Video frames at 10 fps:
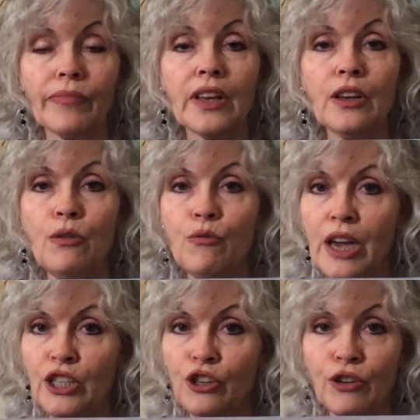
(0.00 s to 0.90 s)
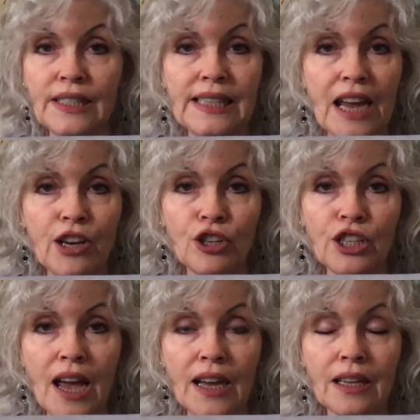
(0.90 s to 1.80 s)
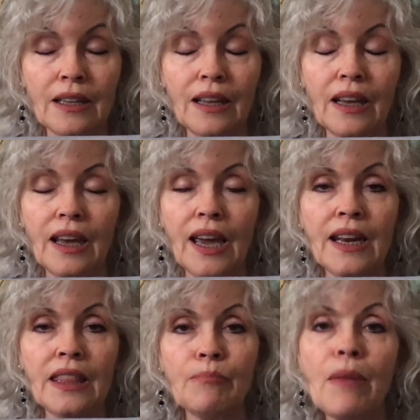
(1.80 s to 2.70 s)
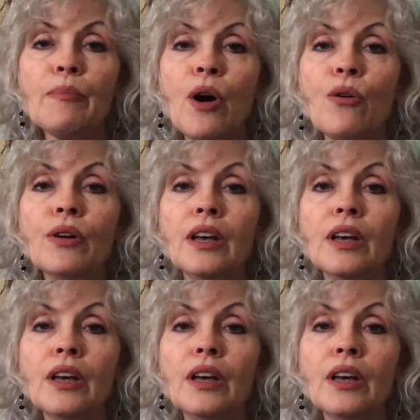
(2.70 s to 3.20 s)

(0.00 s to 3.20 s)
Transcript: You make sure you sign your check, and in the memo,